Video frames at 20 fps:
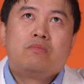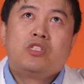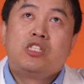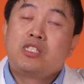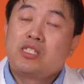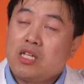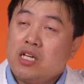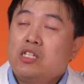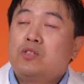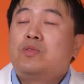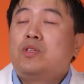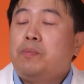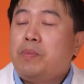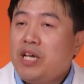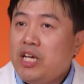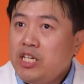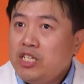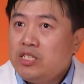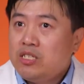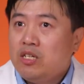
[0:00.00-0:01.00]
discuss with the
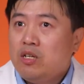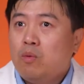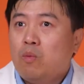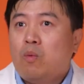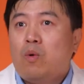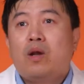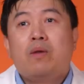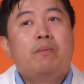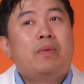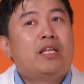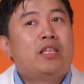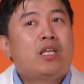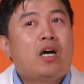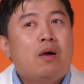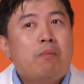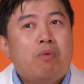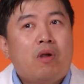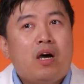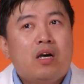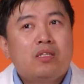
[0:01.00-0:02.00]
patient what my
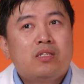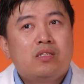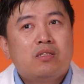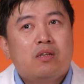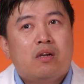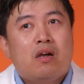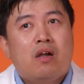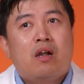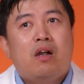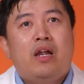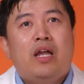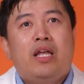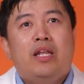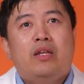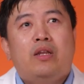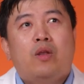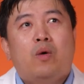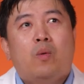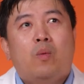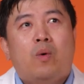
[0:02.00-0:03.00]
thought processes are
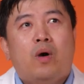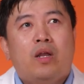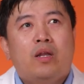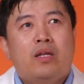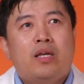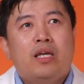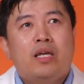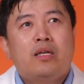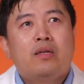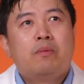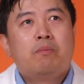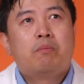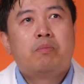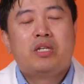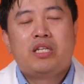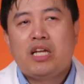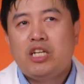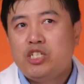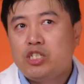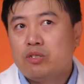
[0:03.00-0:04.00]
and what
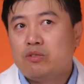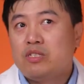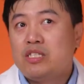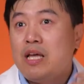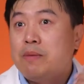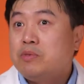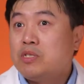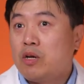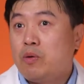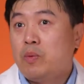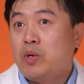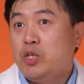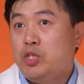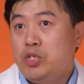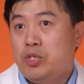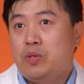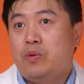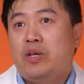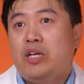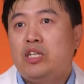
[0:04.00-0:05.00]
potential steps are we
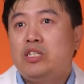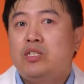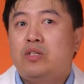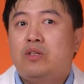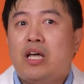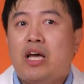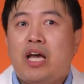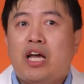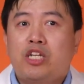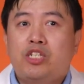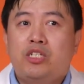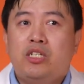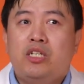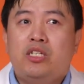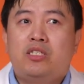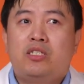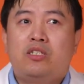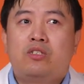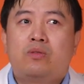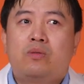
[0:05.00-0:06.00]
doing so that actually
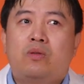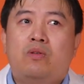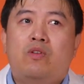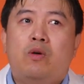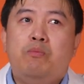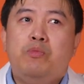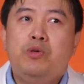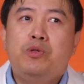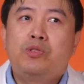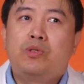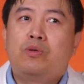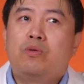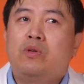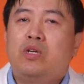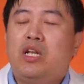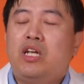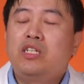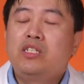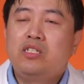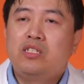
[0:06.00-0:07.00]
it's a sort of a mutual
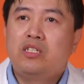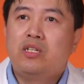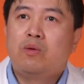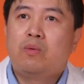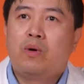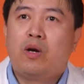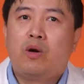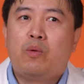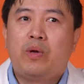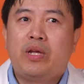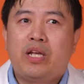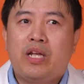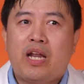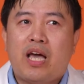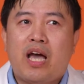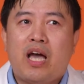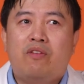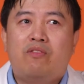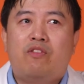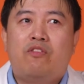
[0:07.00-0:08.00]
relationship where we can
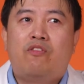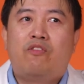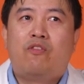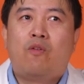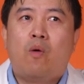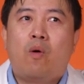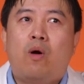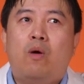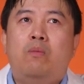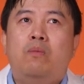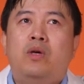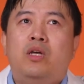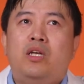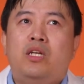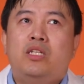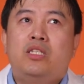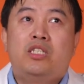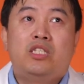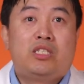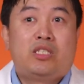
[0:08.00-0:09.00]
have a
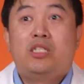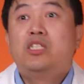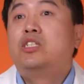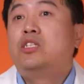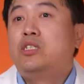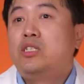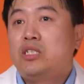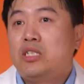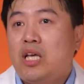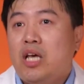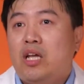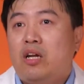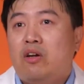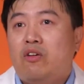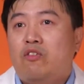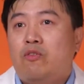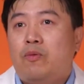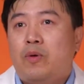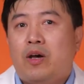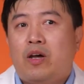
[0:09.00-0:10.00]
formed decision
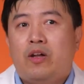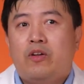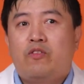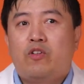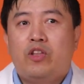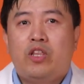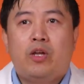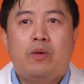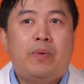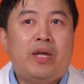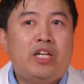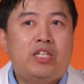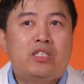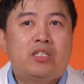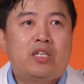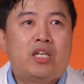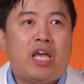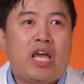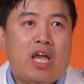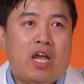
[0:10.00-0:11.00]
together for, for their
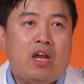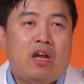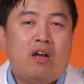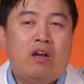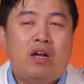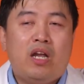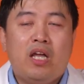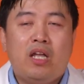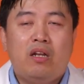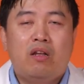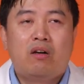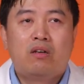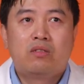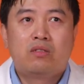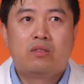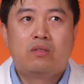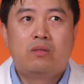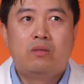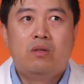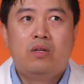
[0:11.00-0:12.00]
patient care and
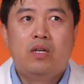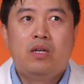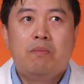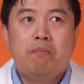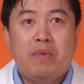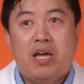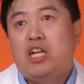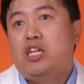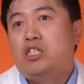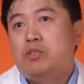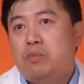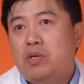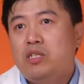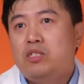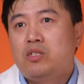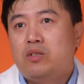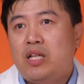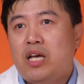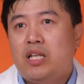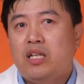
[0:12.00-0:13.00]
also management
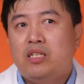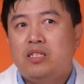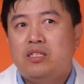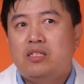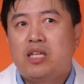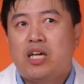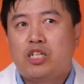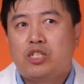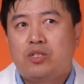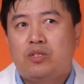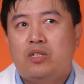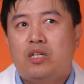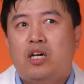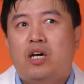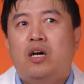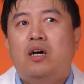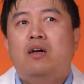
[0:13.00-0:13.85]
so that this is actually a,